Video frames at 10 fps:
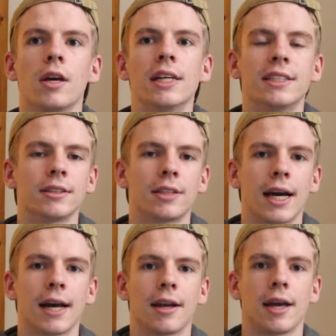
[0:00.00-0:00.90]
isn't
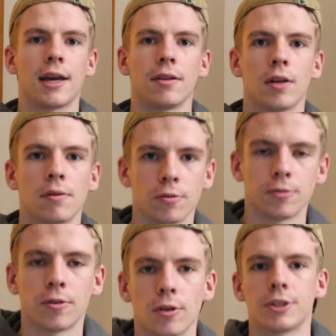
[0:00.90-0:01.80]
at a level
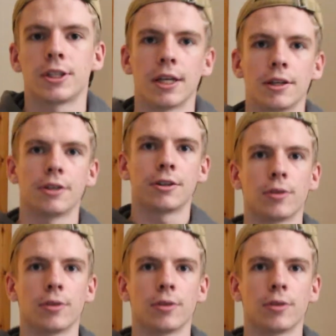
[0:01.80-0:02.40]
4 standard